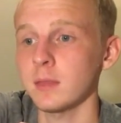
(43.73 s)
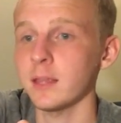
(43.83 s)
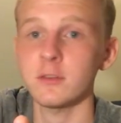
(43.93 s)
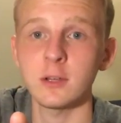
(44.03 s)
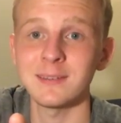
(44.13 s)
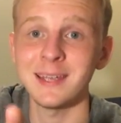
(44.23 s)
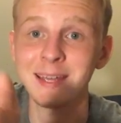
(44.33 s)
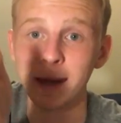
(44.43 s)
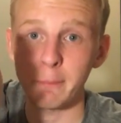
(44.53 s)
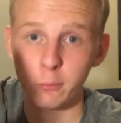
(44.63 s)
It's going to
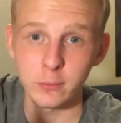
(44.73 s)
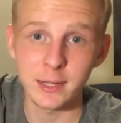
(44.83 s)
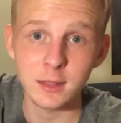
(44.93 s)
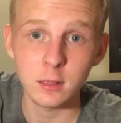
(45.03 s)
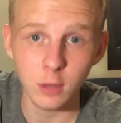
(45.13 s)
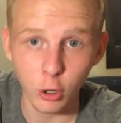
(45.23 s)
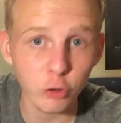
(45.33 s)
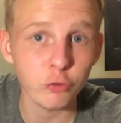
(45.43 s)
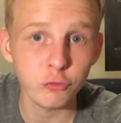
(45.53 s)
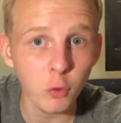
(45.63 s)
take a pretty
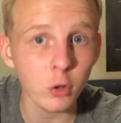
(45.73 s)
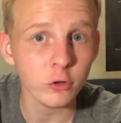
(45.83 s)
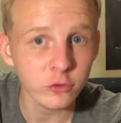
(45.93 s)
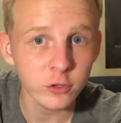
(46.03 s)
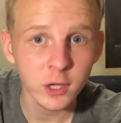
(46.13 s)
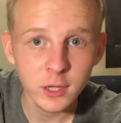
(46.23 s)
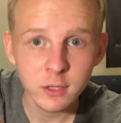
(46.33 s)
large force